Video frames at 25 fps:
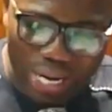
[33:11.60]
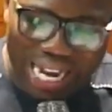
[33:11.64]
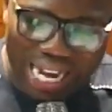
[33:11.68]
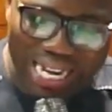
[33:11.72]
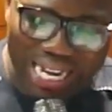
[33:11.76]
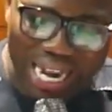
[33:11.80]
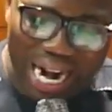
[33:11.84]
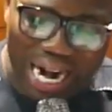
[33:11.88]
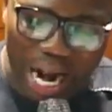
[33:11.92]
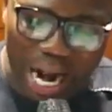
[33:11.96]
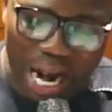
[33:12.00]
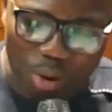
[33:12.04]

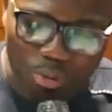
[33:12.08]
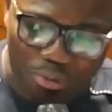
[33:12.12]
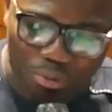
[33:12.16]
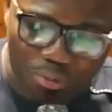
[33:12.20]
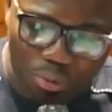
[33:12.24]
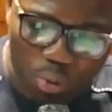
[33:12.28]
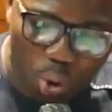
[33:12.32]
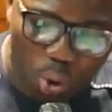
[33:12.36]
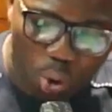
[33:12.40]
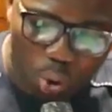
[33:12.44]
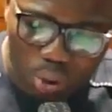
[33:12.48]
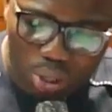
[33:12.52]
love of
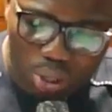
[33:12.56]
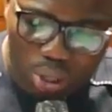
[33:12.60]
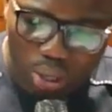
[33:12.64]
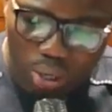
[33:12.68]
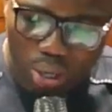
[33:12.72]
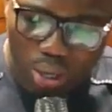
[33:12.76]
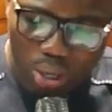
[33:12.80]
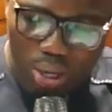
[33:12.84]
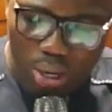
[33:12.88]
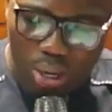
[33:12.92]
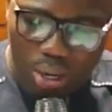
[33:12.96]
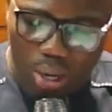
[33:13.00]
God
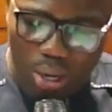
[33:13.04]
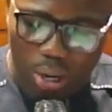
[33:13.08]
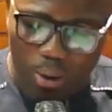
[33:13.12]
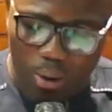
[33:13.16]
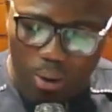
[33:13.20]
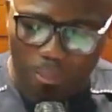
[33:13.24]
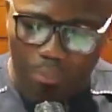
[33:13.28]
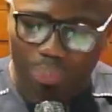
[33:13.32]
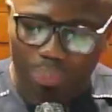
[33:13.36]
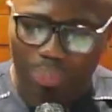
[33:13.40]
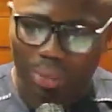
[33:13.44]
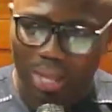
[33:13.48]

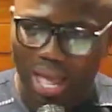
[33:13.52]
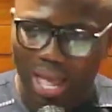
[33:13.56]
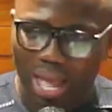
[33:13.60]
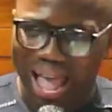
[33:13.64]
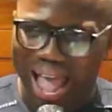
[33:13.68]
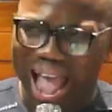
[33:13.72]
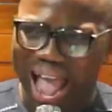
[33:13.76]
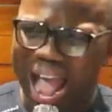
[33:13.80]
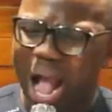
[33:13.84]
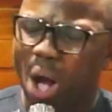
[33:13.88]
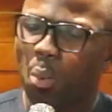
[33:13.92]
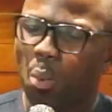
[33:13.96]

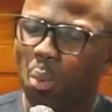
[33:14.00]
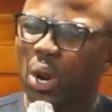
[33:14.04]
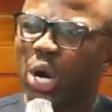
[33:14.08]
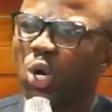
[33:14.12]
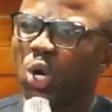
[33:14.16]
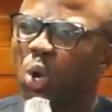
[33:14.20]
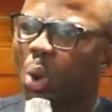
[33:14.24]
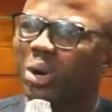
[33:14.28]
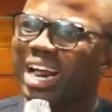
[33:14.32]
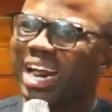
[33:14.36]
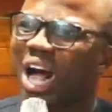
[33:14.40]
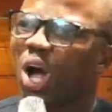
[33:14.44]
and we know
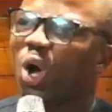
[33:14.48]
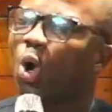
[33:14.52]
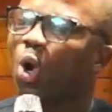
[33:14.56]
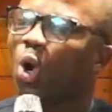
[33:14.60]
that God